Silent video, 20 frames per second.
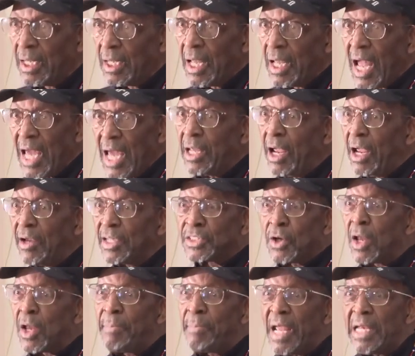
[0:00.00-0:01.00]
And there is
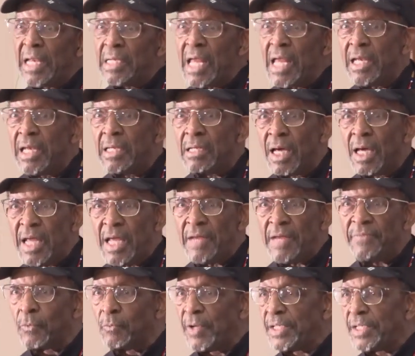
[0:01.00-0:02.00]
going to be a need
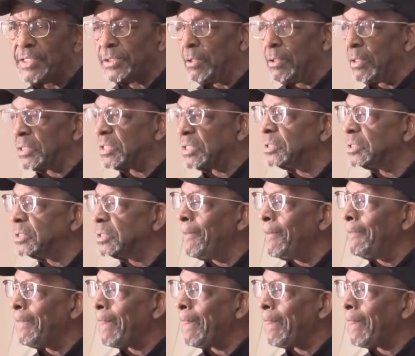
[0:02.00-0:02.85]
for resources.